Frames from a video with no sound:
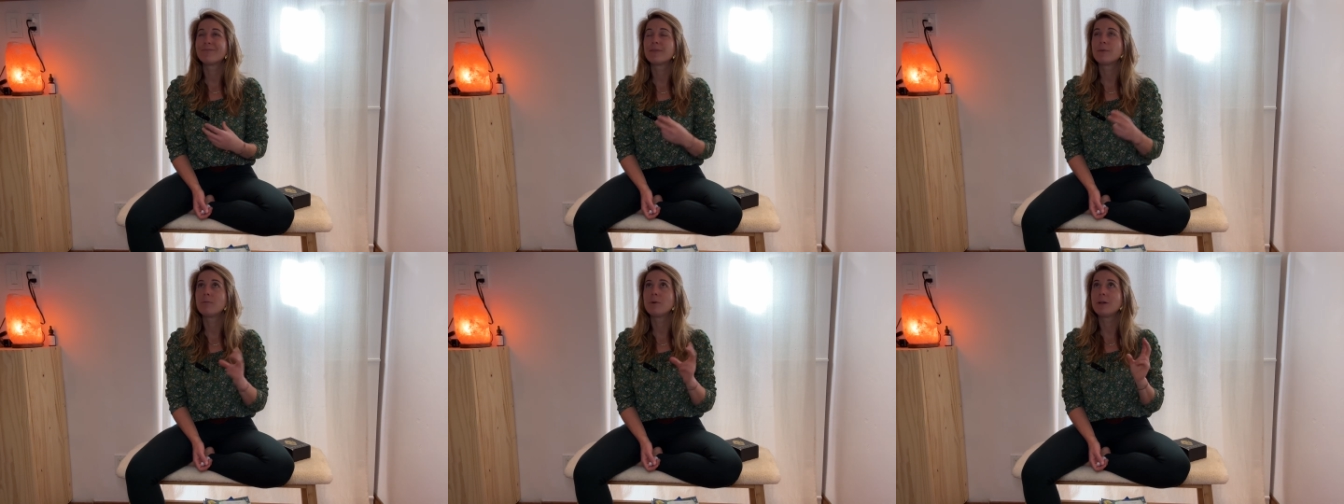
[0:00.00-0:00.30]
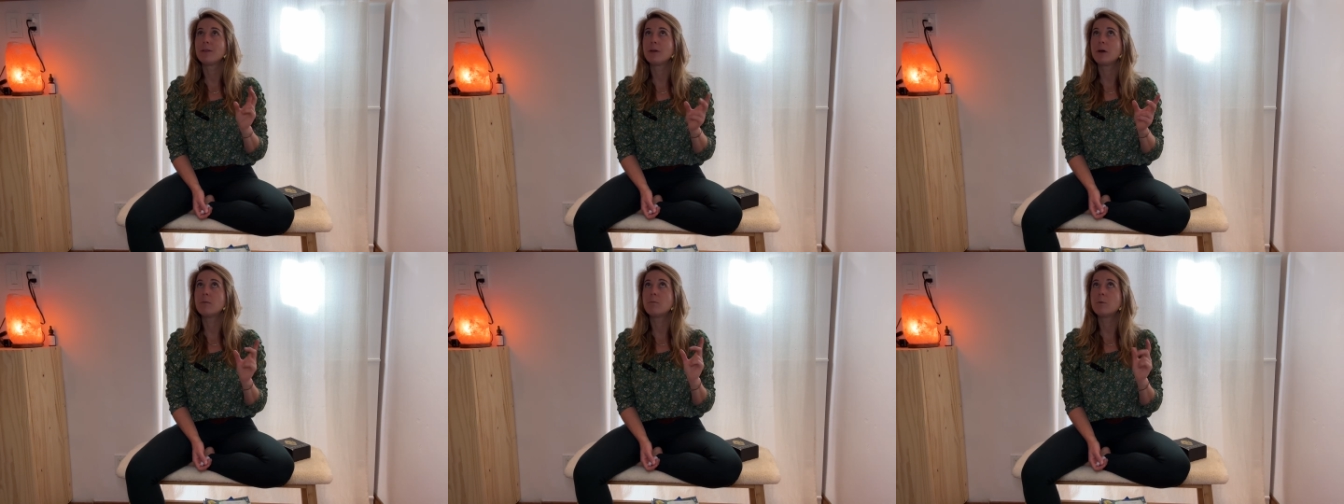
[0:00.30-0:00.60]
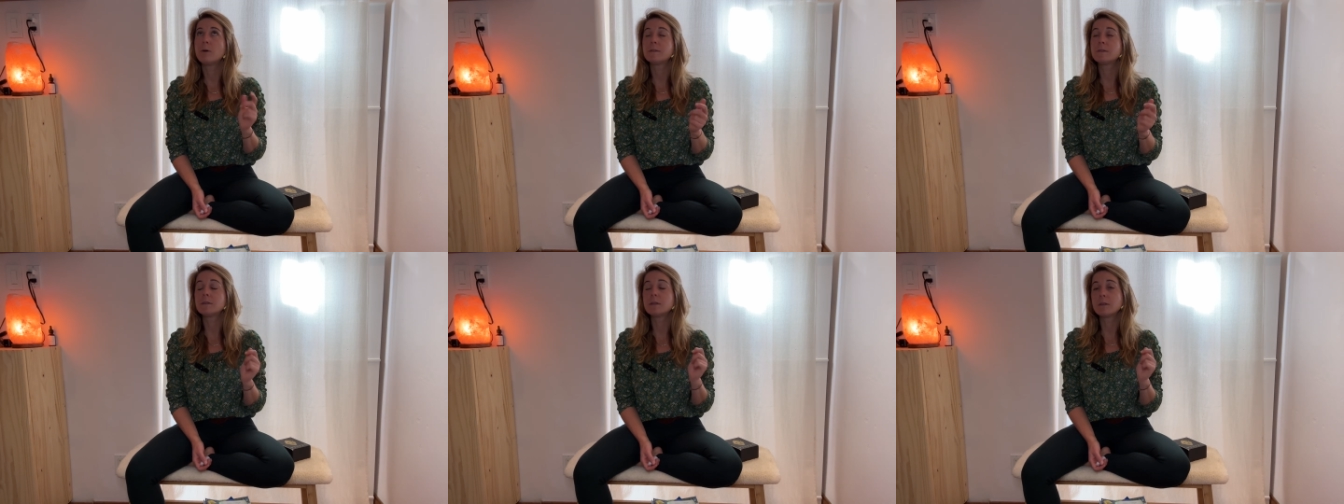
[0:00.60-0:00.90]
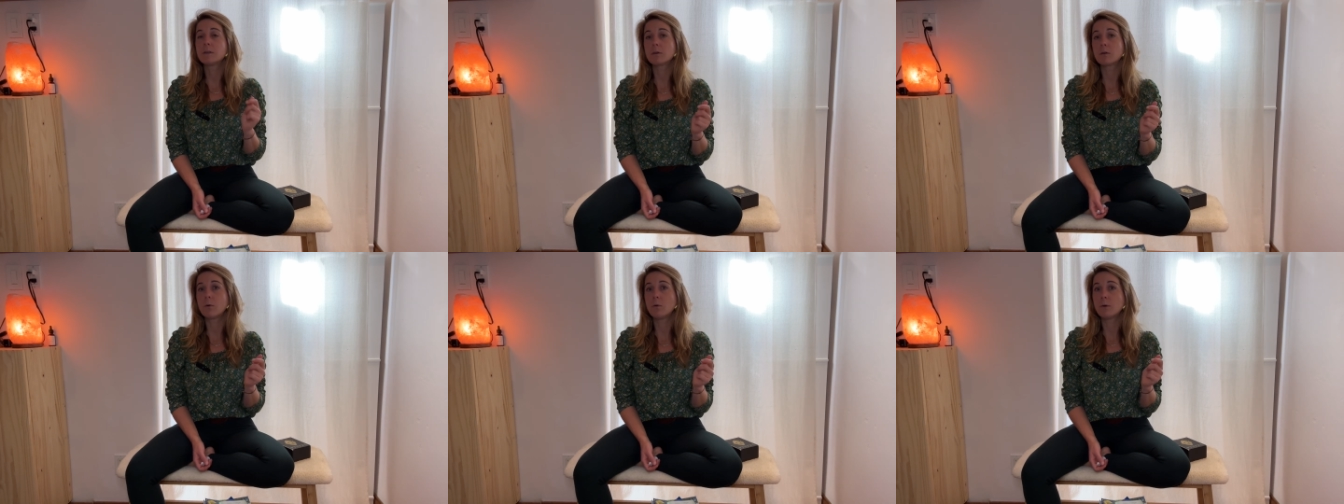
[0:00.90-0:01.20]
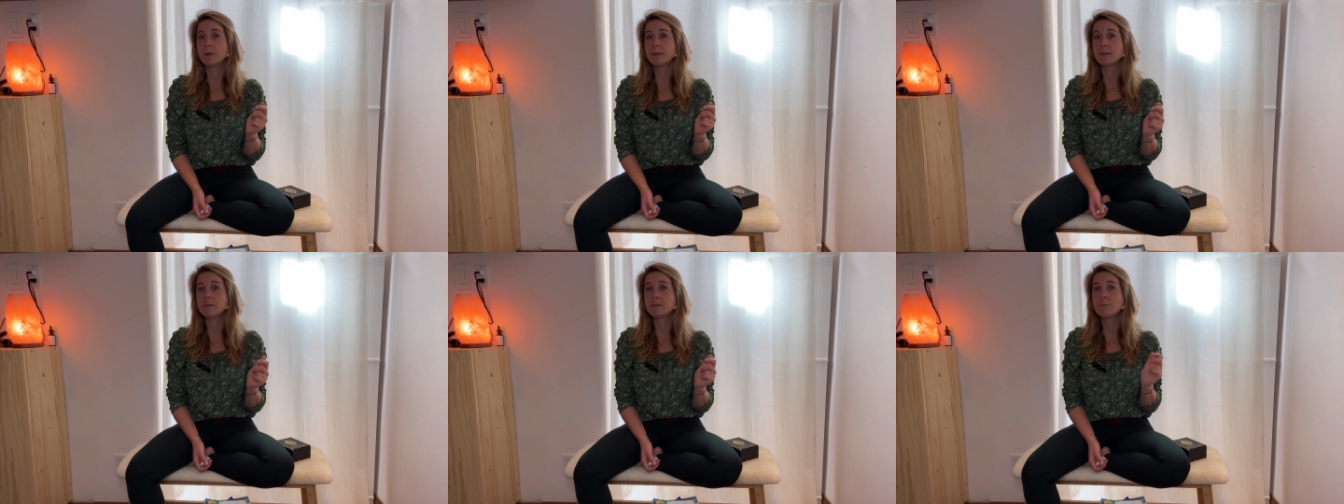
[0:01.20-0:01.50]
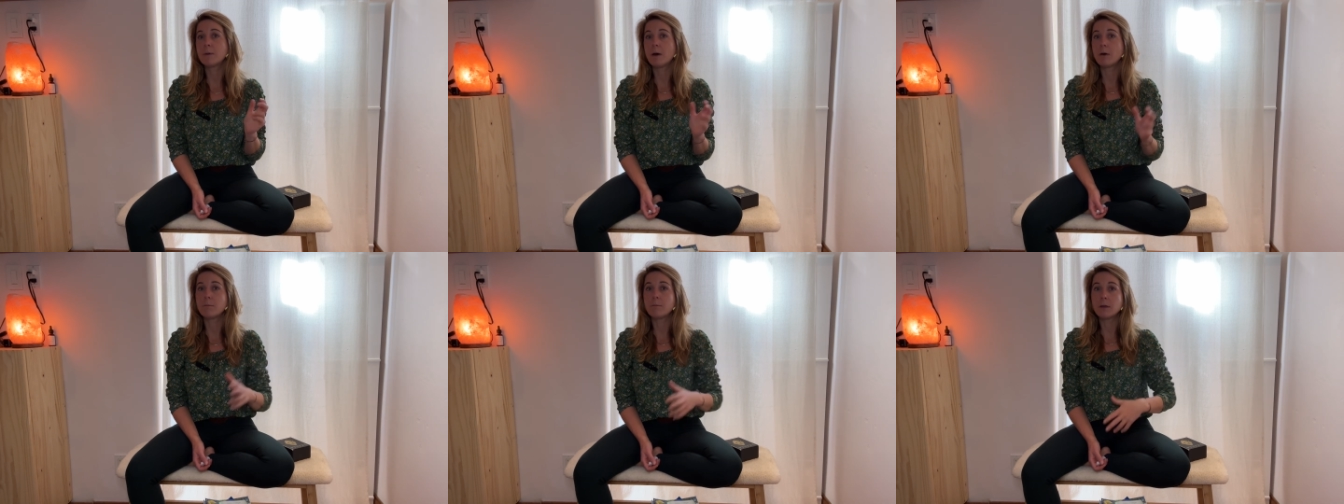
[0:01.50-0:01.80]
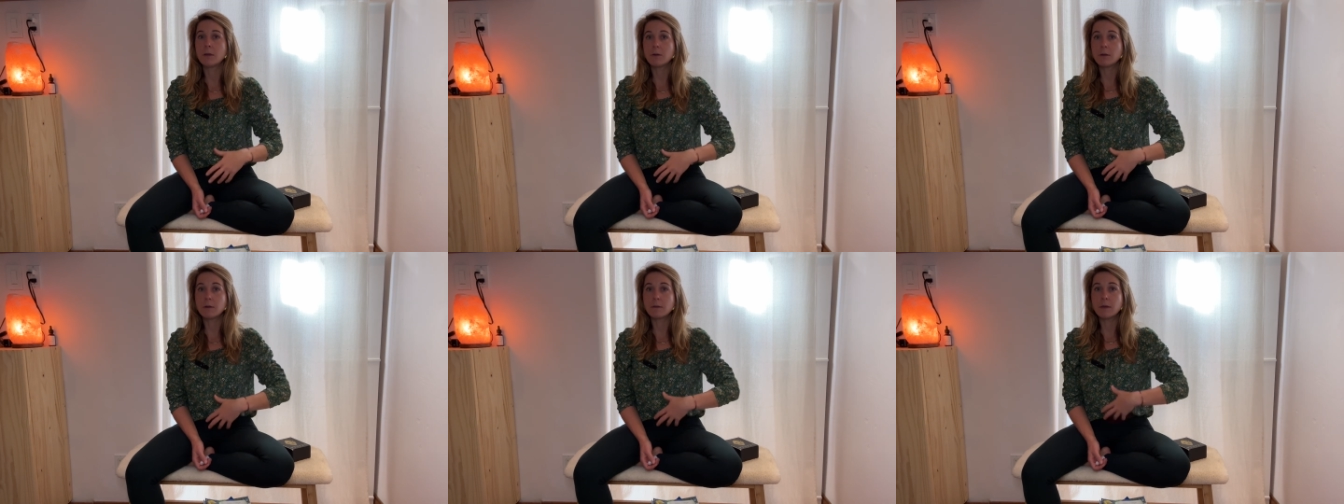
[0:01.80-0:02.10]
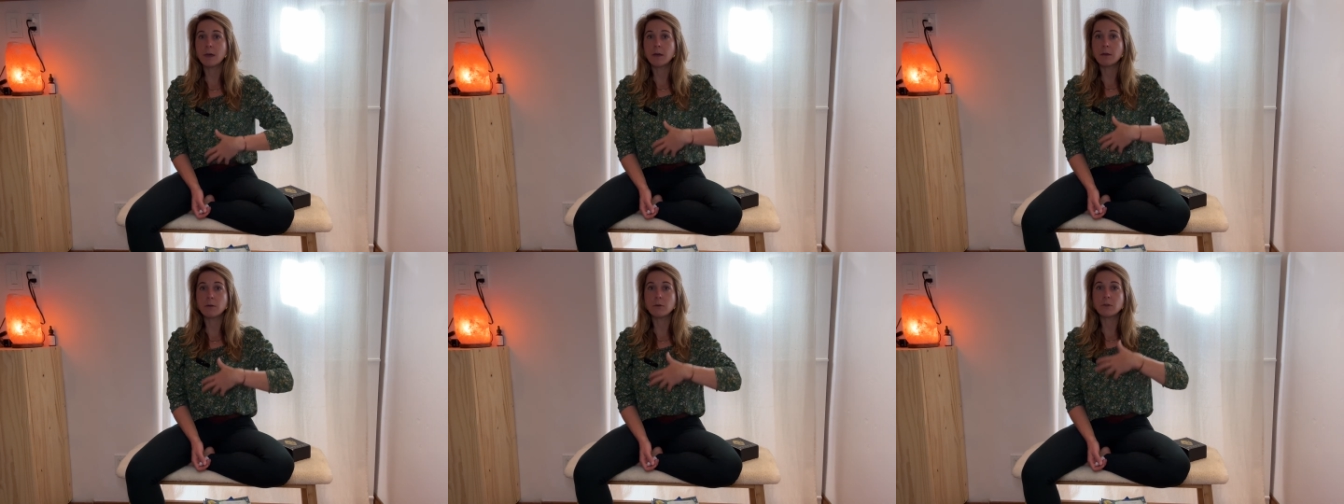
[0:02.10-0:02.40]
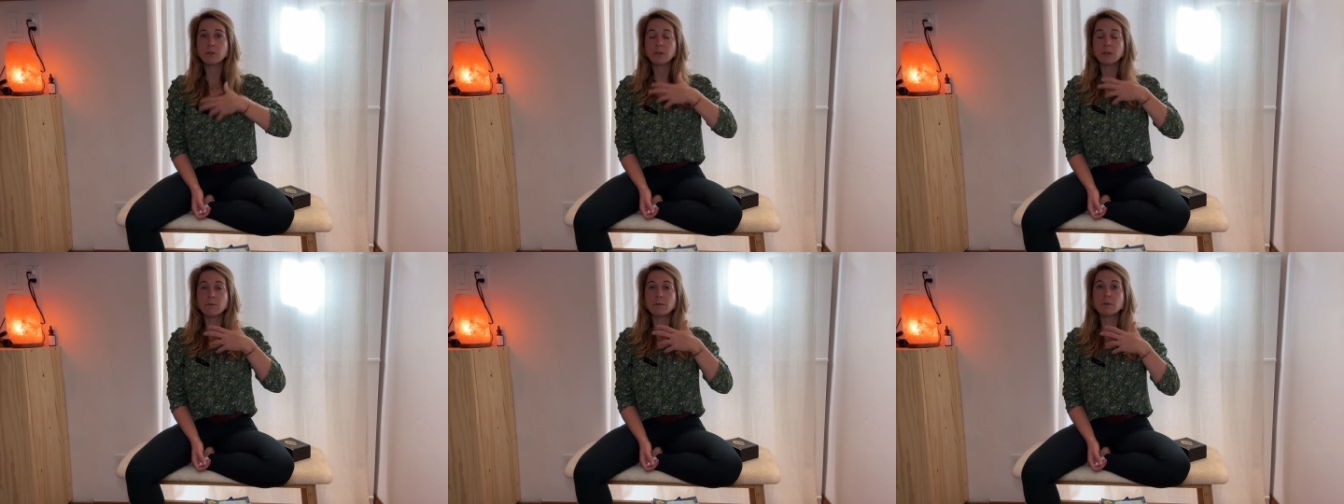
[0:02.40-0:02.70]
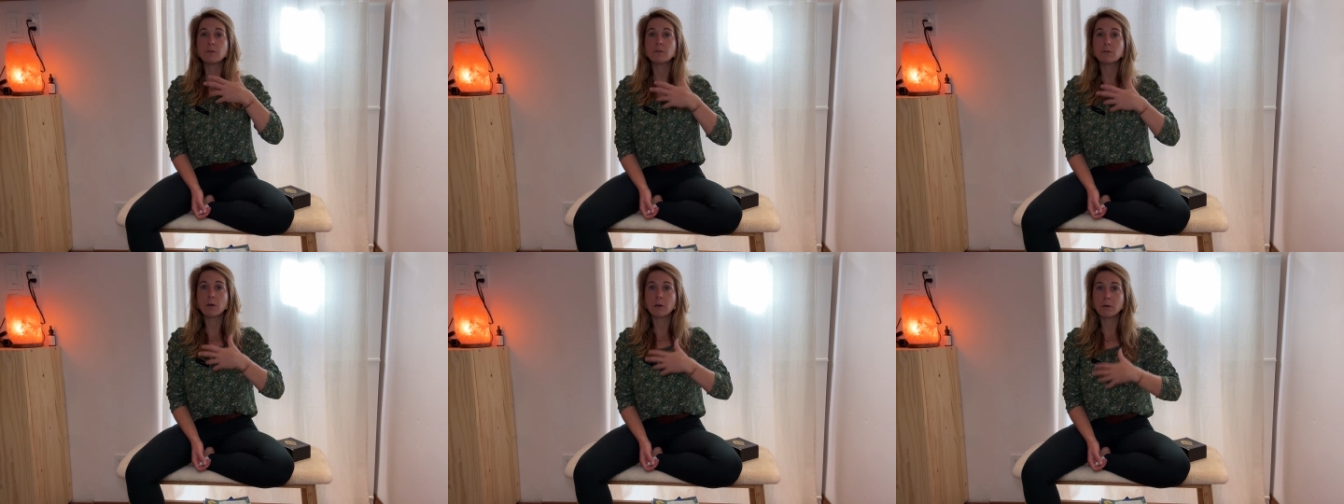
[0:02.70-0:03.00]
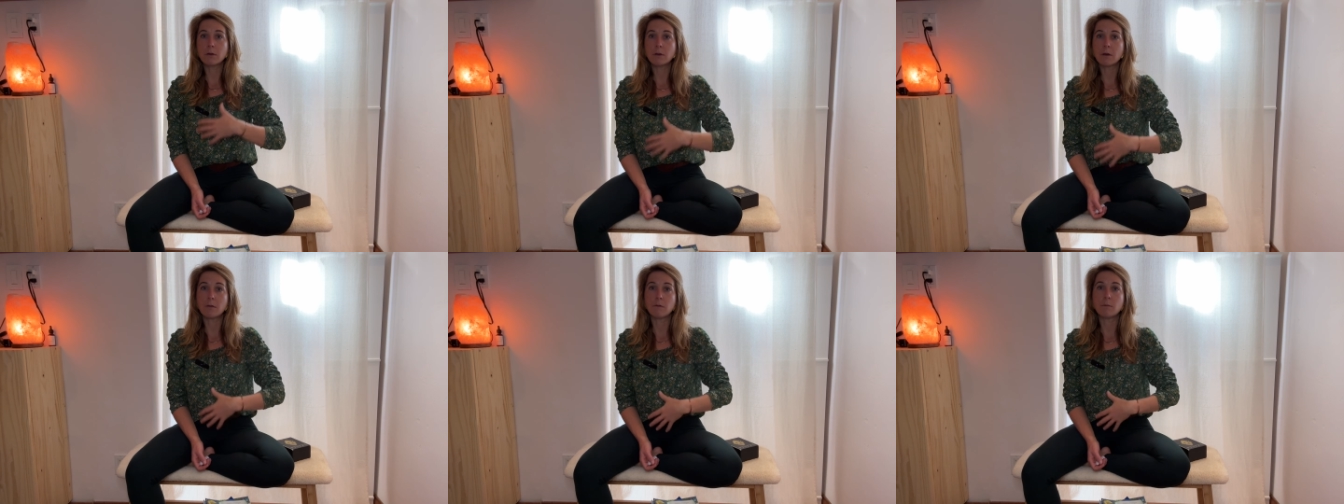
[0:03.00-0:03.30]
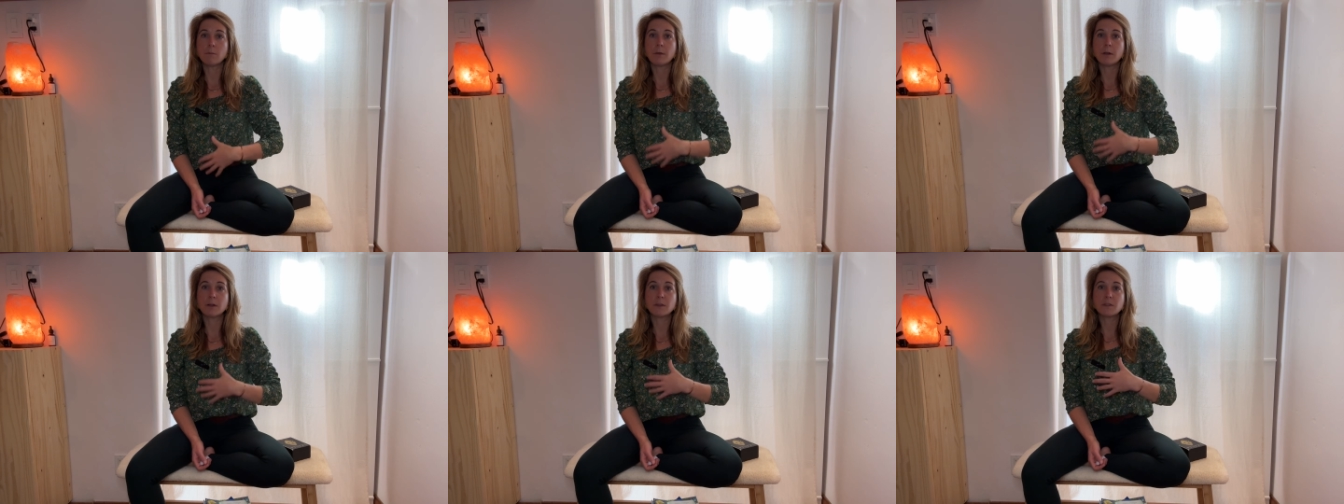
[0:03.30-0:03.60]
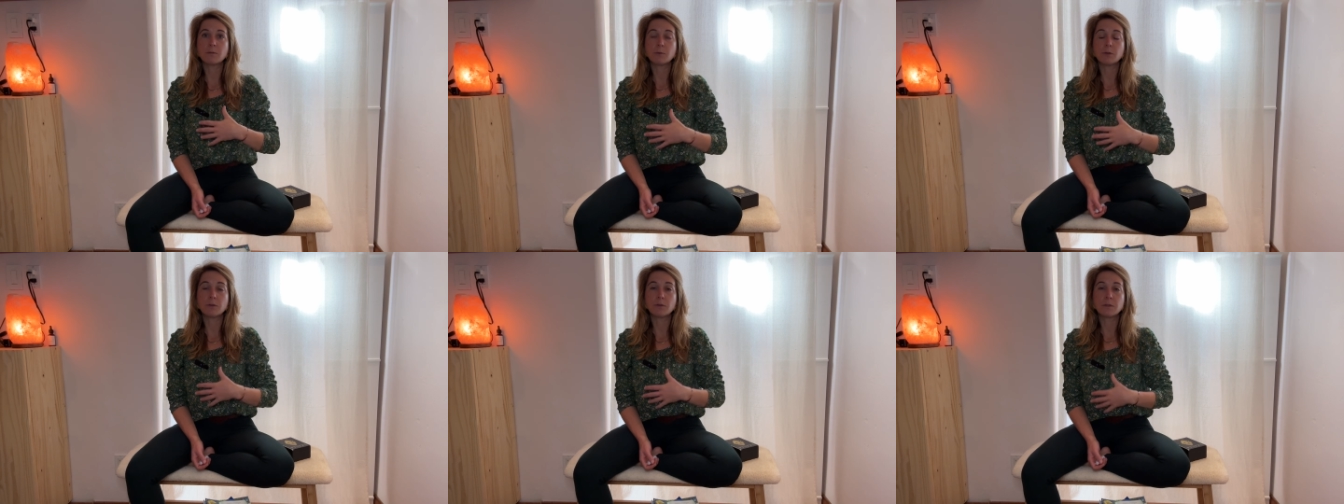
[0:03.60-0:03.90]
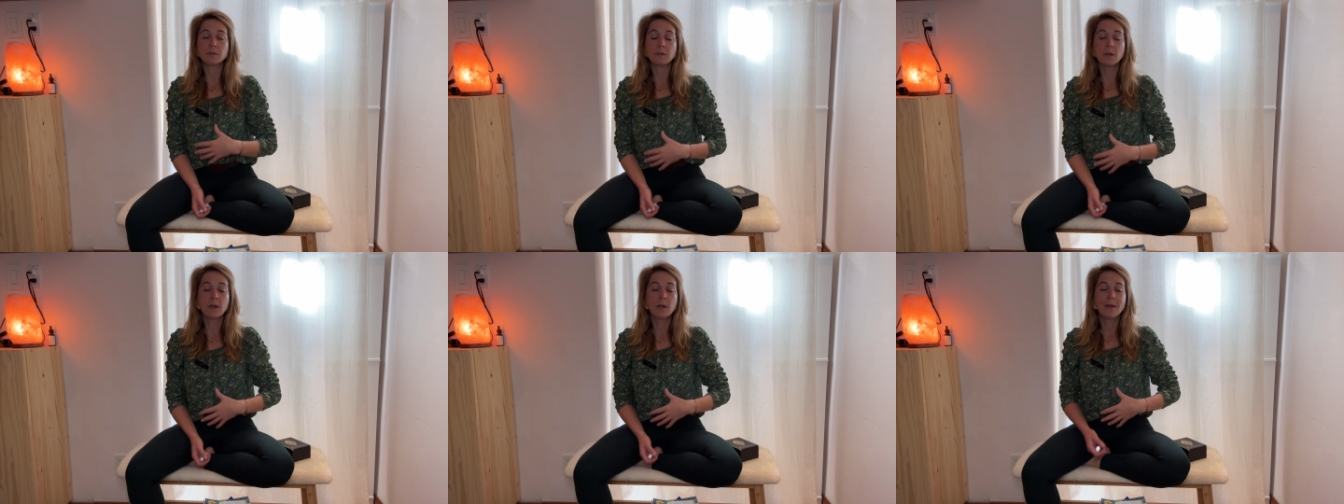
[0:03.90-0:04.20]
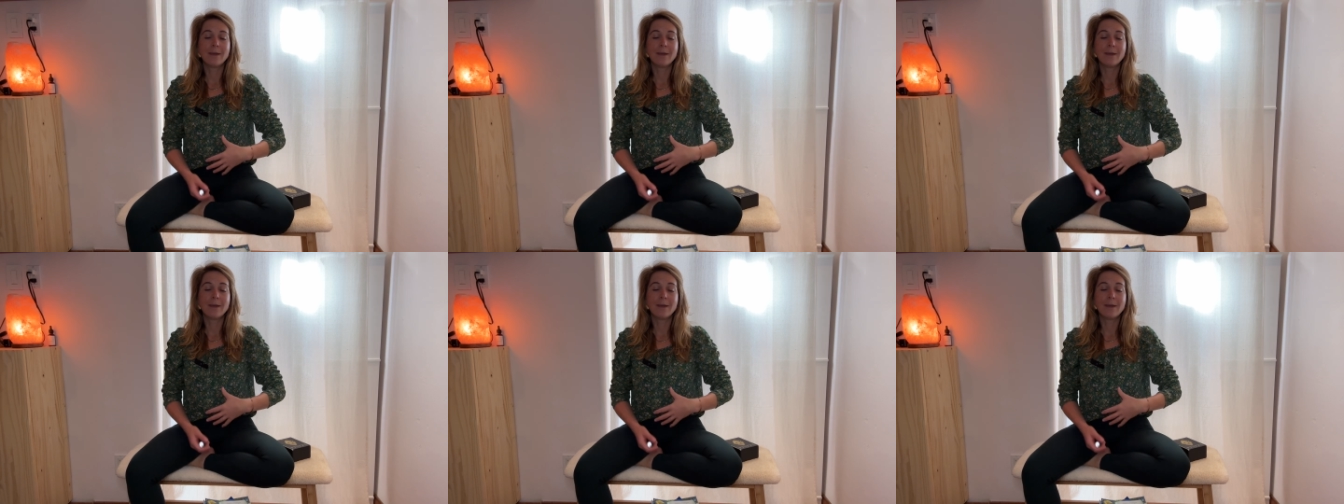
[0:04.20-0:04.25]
Well, on one side of the coin, it's about mirroring the energy of the trunk of a Black Spruce,